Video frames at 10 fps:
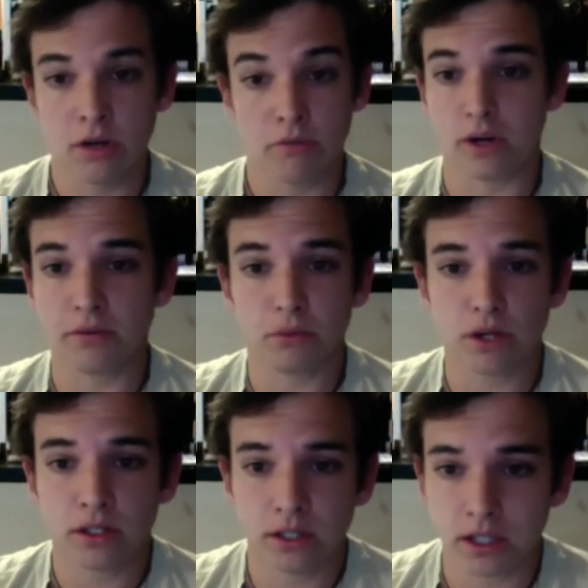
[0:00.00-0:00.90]

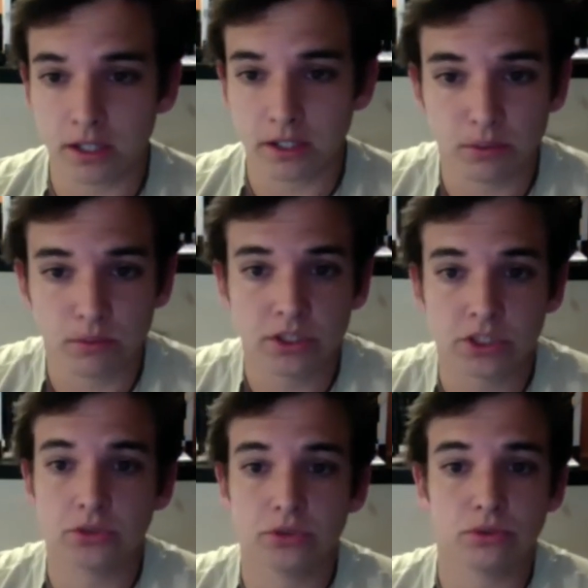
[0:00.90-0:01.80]
everyone that wants
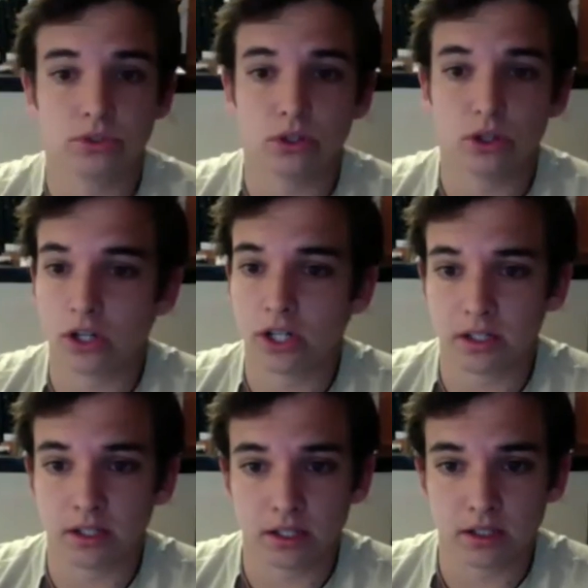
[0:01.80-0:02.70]
to learn and
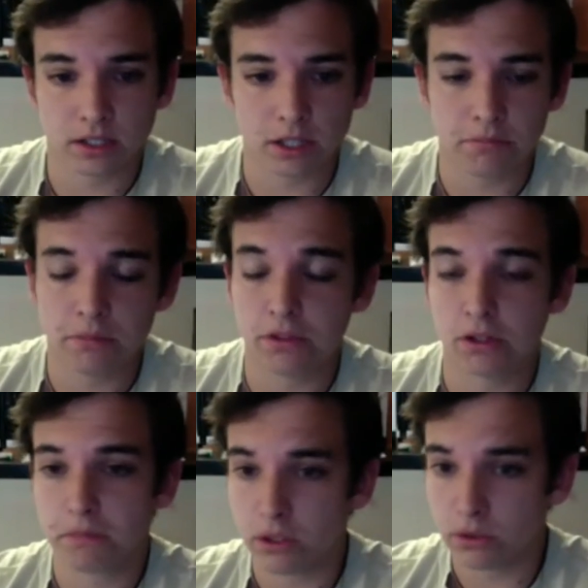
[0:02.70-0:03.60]
keep up with
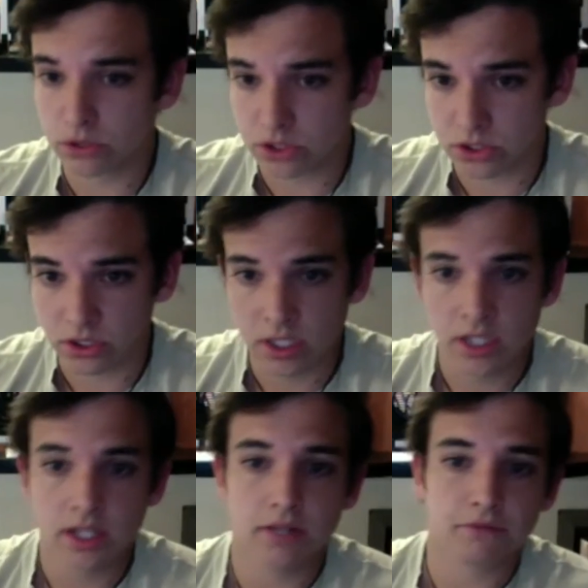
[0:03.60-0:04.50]
our posts,
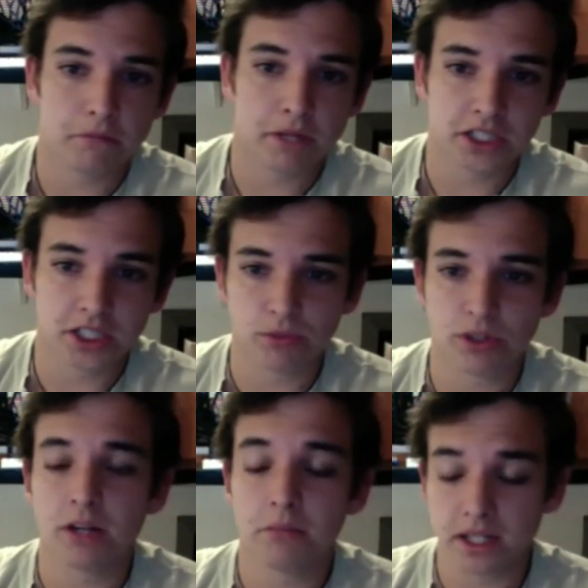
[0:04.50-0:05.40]
information. We're
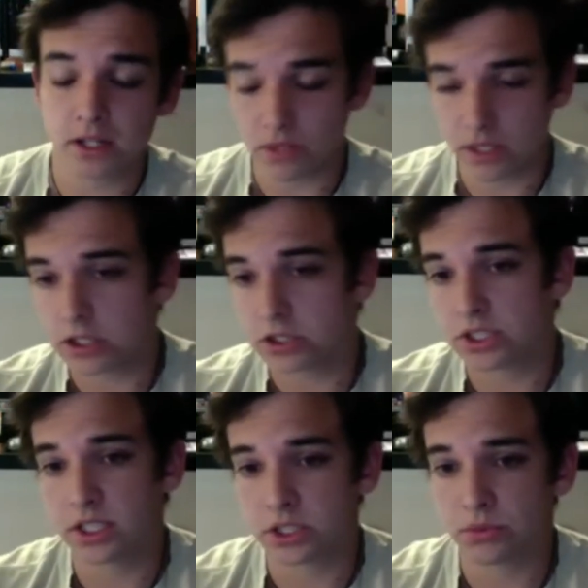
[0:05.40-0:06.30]
going to make it really
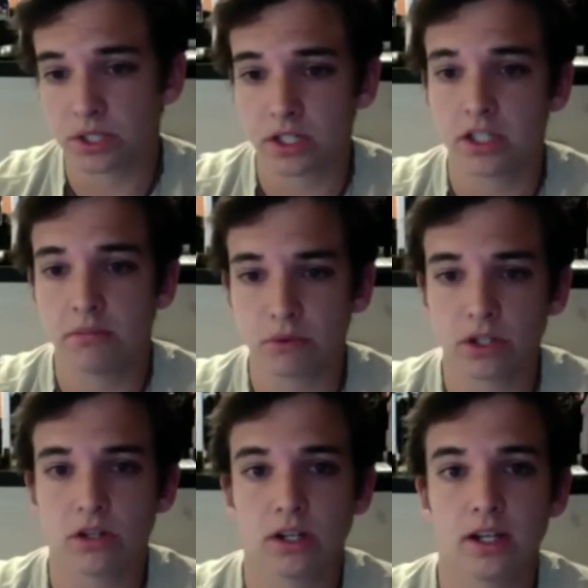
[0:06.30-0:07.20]
interesting, so we're going to keep
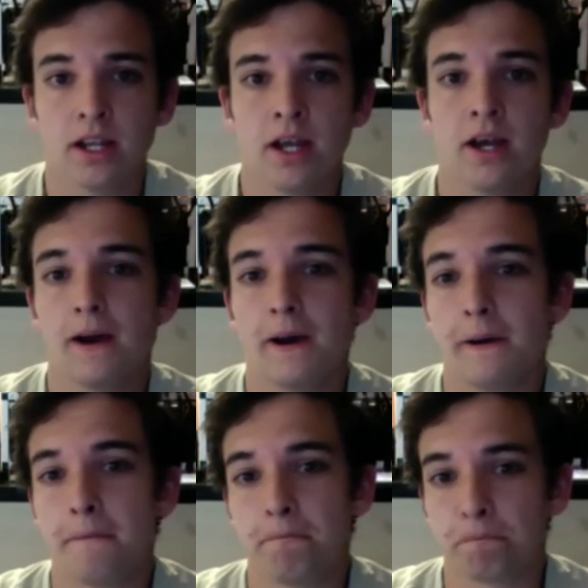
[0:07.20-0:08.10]
working
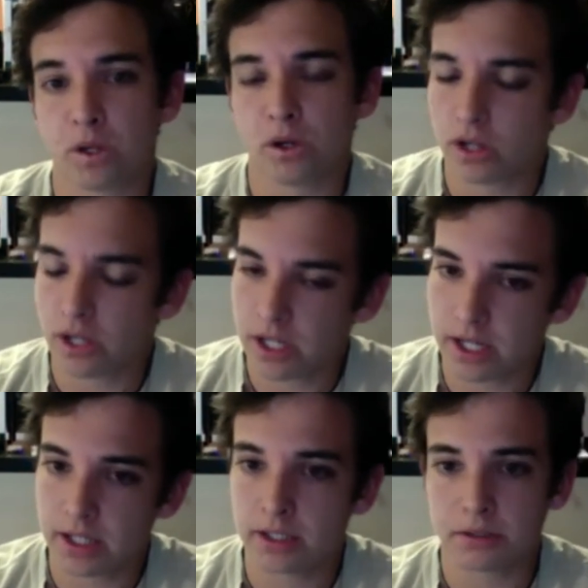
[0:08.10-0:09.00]
on it. Go ahead
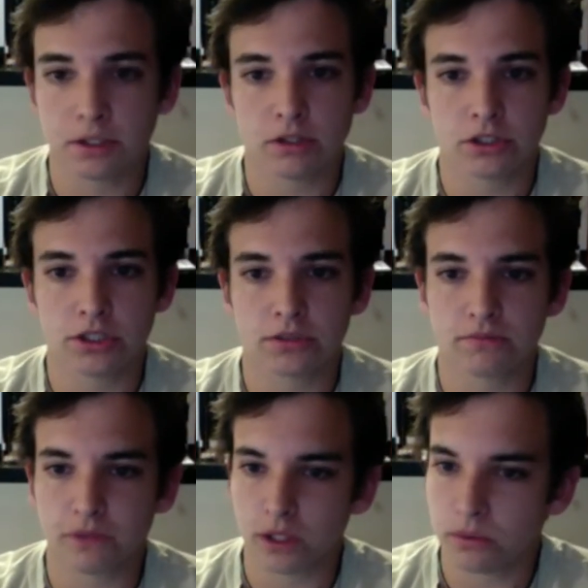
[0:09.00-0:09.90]
and, you know, just
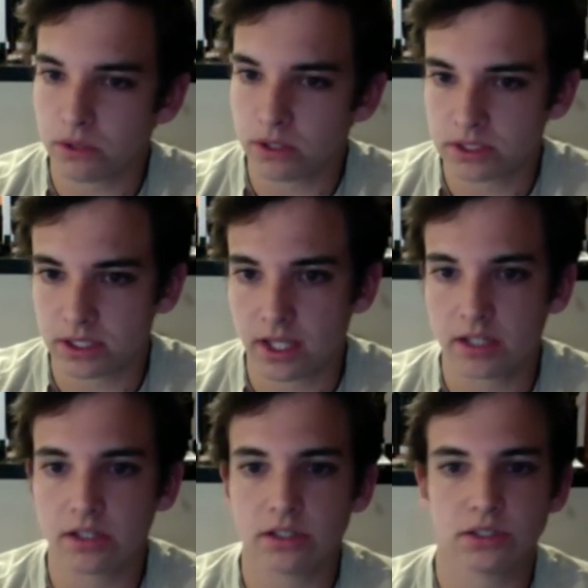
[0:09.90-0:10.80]
follow us,
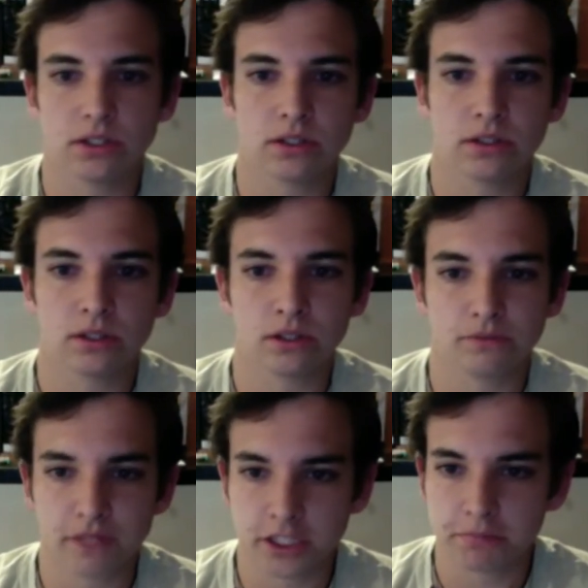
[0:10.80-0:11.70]
like us on
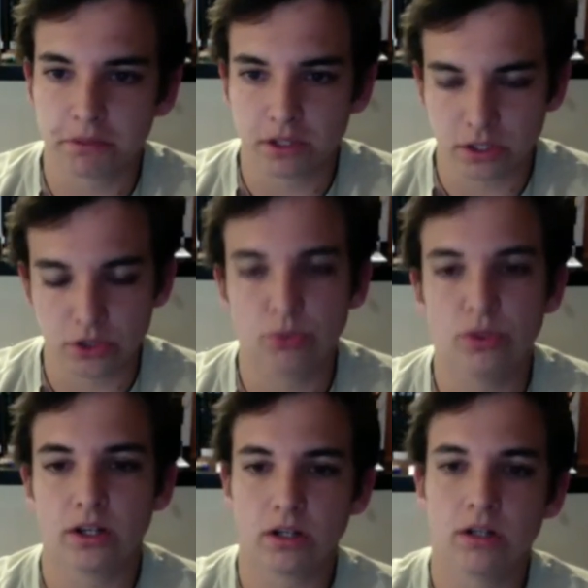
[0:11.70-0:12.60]
Facebook,
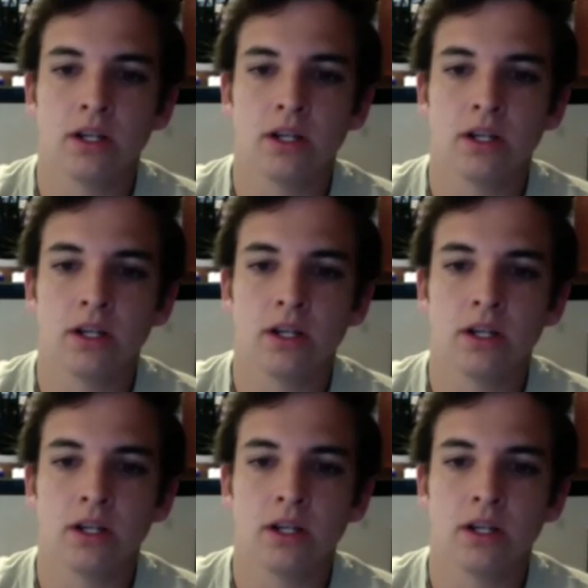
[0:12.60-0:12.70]
Twitter.